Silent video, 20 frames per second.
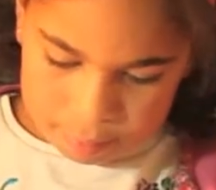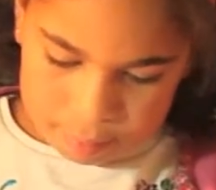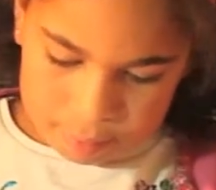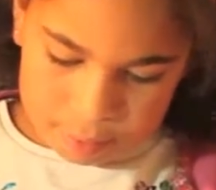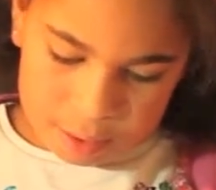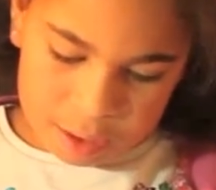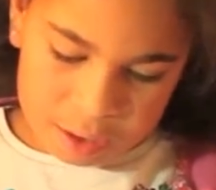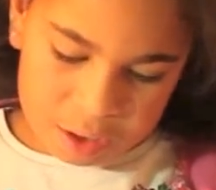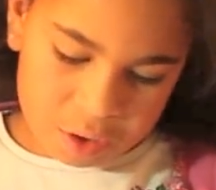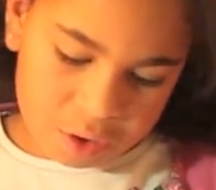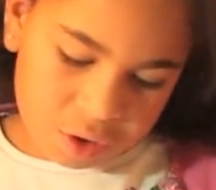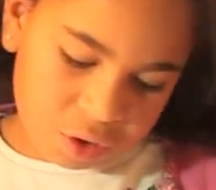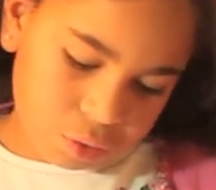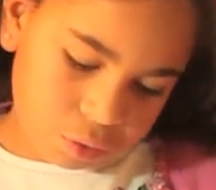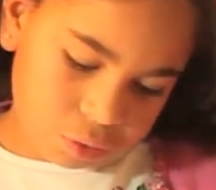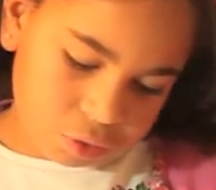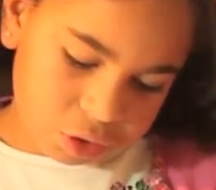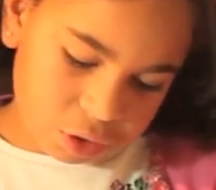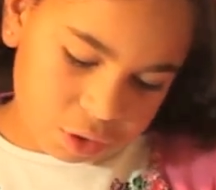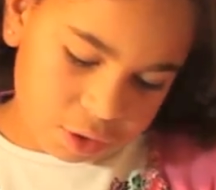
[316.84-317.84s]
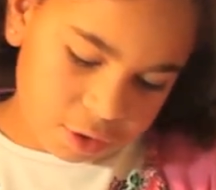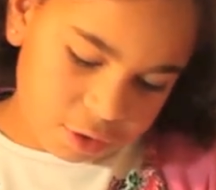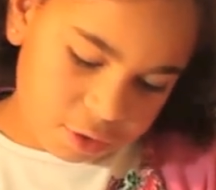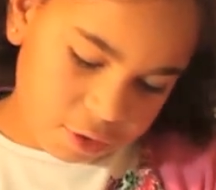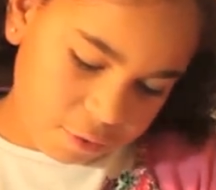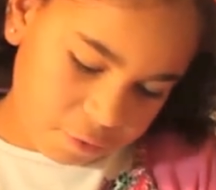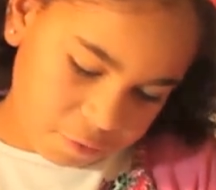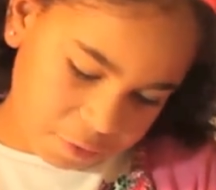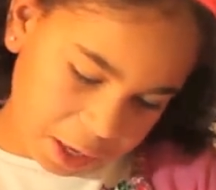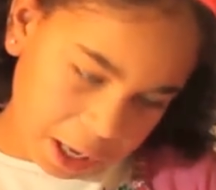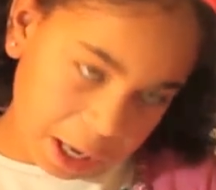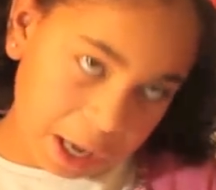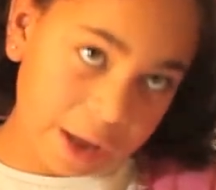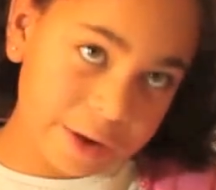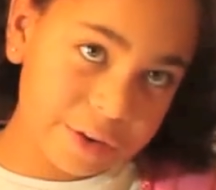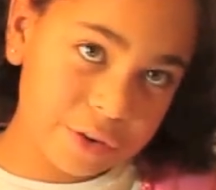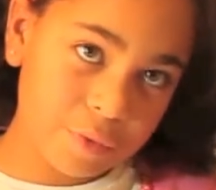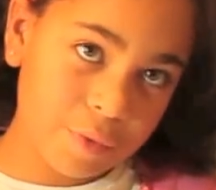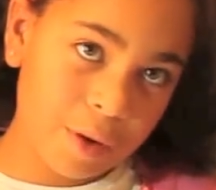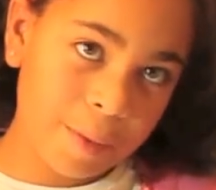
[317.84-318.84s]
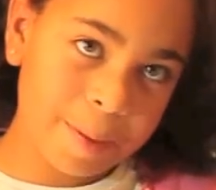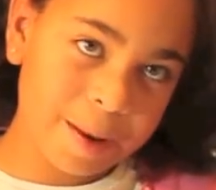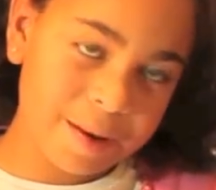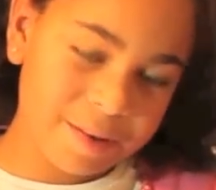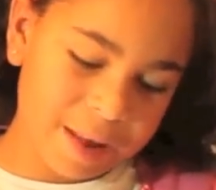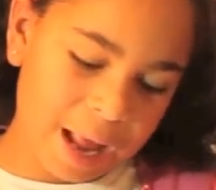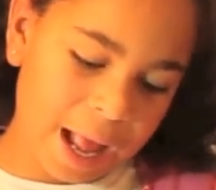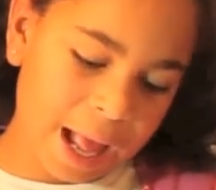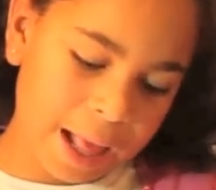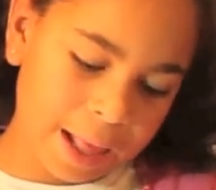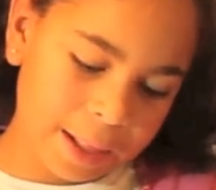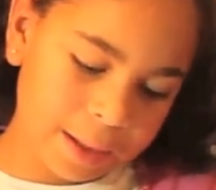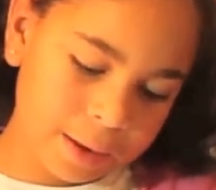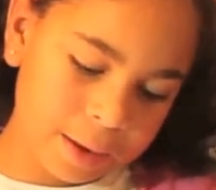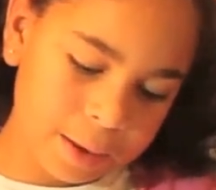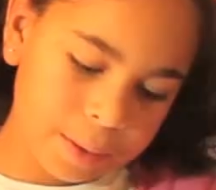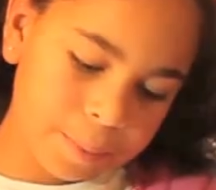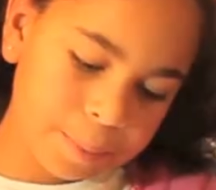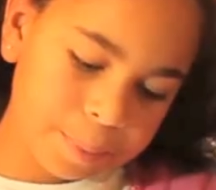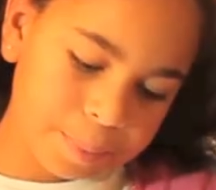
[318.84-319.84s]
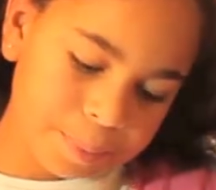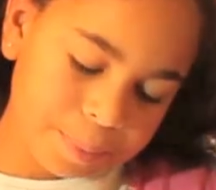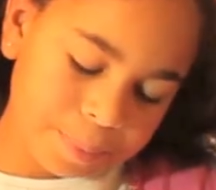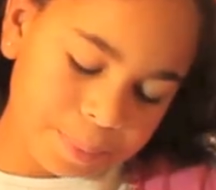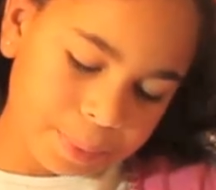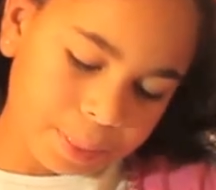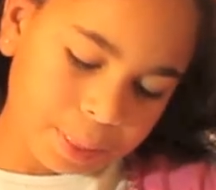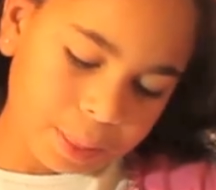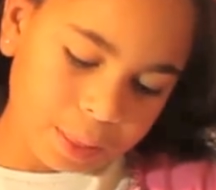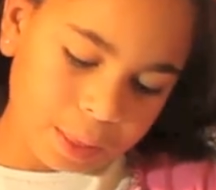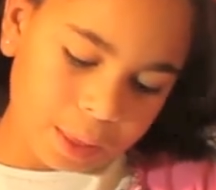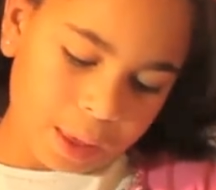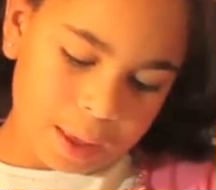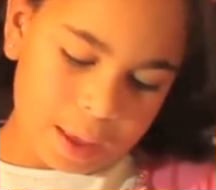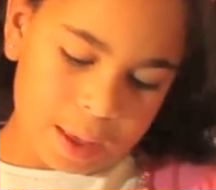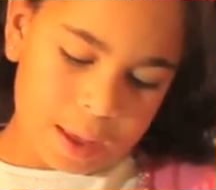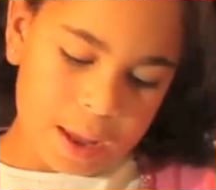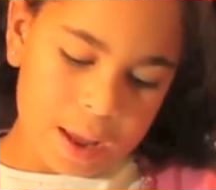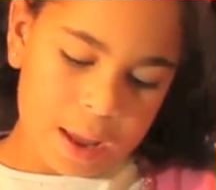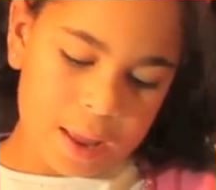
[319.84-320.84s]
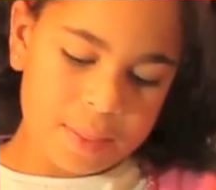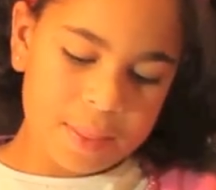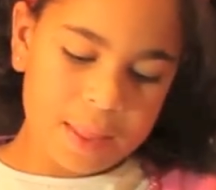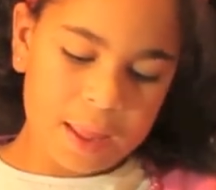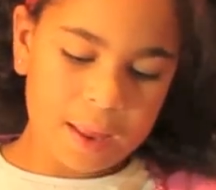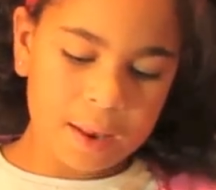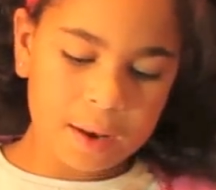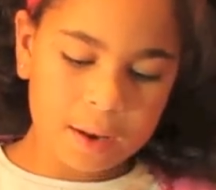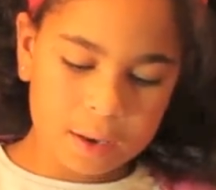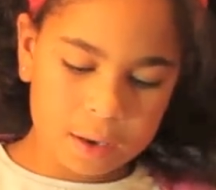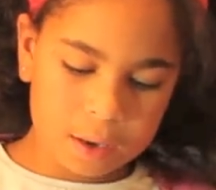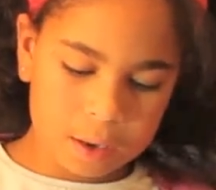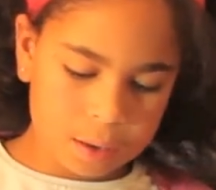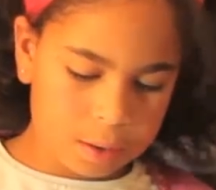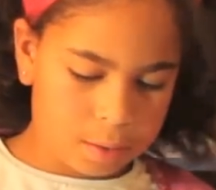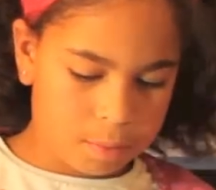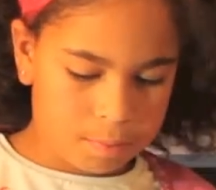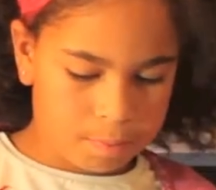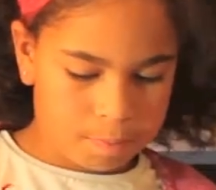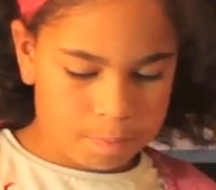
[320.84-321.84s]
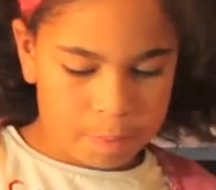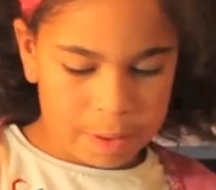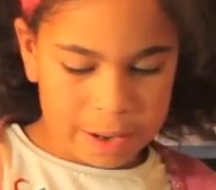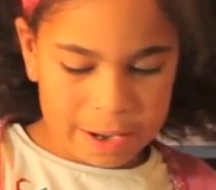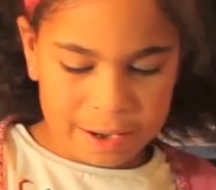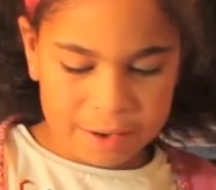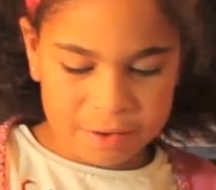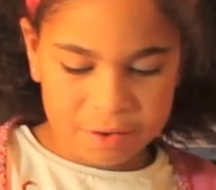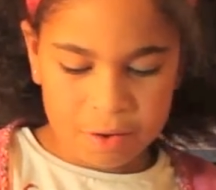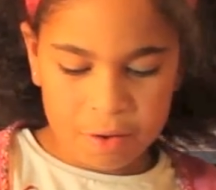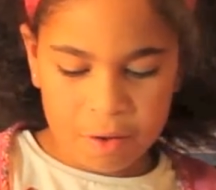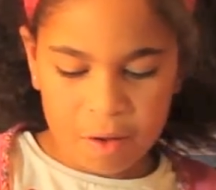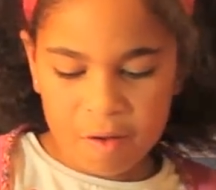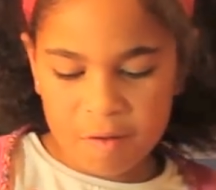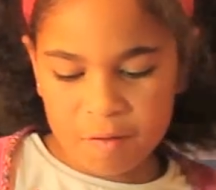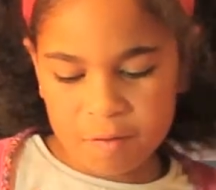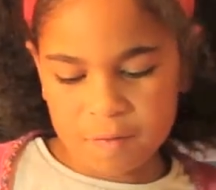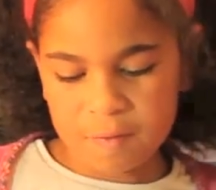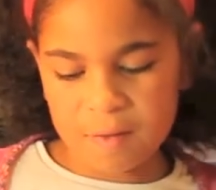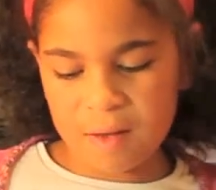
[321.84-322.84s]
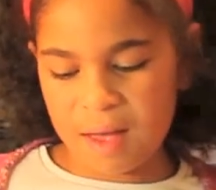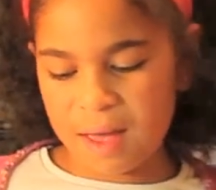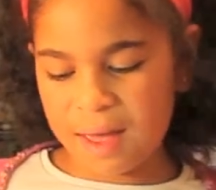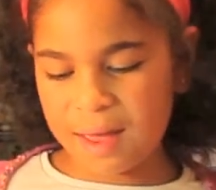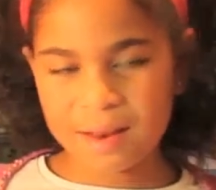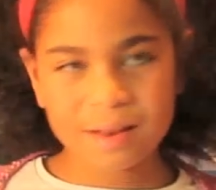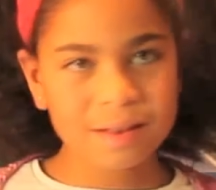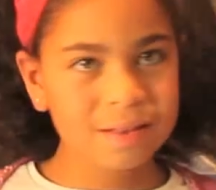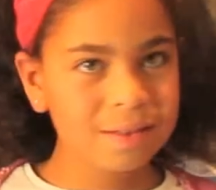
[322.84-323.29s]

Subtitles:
And then you can also use your finger to rub it down. And then pull it off and